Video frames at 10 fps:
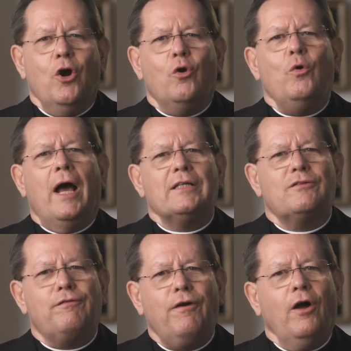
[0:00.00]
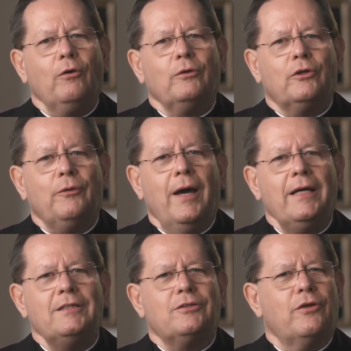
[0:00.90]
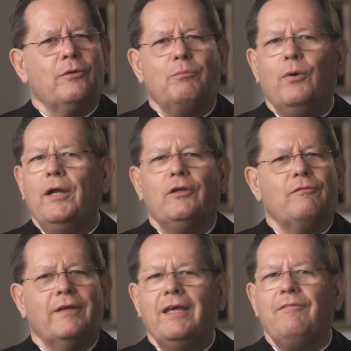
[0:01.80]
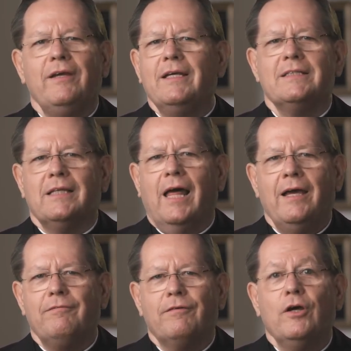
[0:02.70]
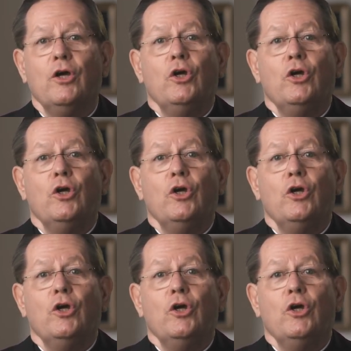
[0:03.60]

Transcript: who has followed Christ to the point of giving his life